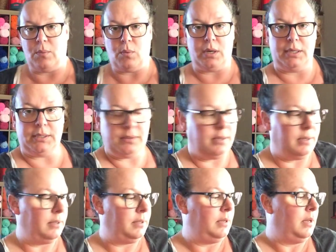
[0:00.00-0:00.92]
they wanted
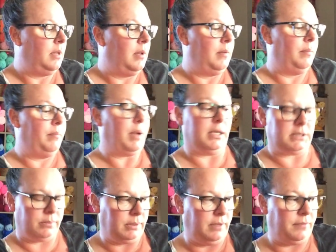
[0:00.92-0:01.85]

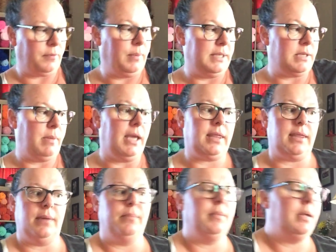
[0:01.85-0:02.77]
possibly for me to make
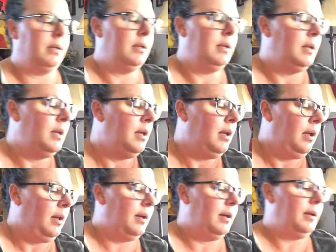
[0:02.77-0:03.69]
them
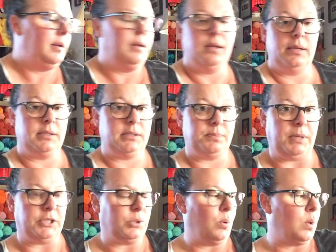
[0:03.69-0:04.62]
a
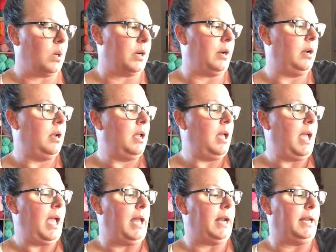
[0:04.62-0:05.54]
special order.
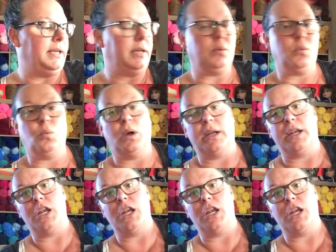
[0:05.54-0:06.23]
And I didn't want to